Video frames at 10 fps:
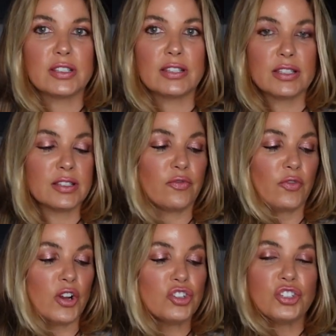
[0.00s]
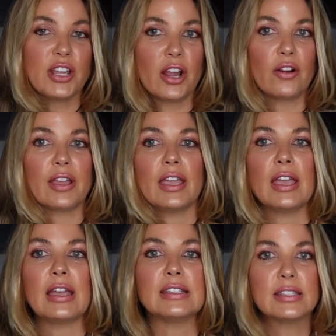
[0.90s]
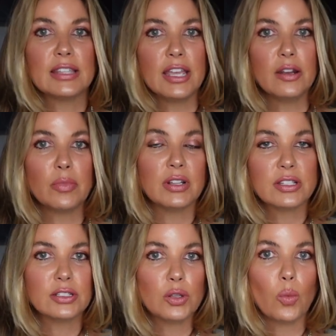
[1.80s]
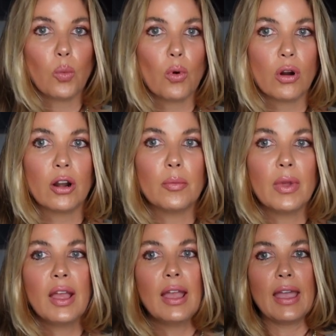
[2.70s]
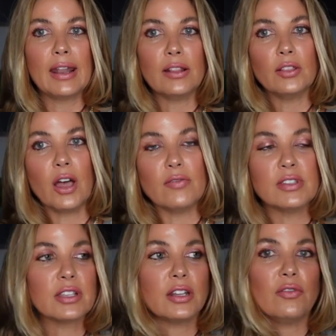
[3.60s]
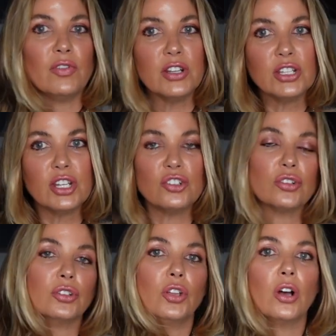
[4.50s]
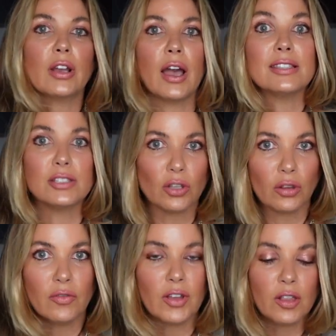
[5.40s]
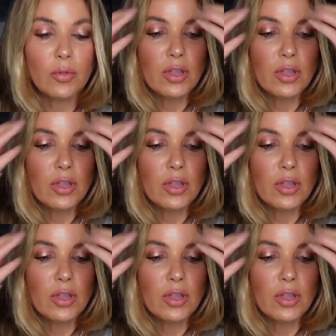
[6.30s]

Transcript: It's this French terry. It's thin, but it's still warm. And I love this kind of vintage look. It's still available.